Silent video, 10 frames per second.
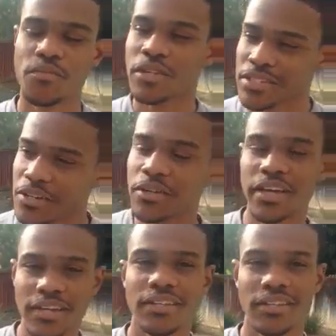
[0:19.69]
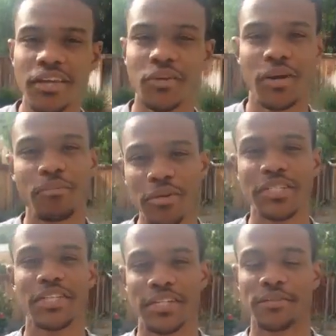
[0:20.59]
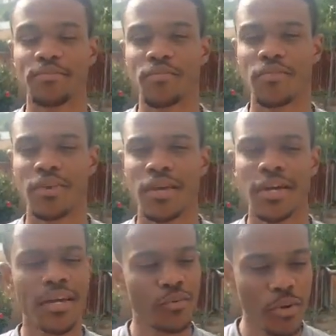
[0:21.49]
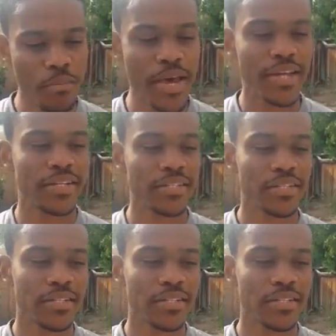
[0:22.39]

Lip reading: I was like, "Okay, thank you, I appreciate it." We met,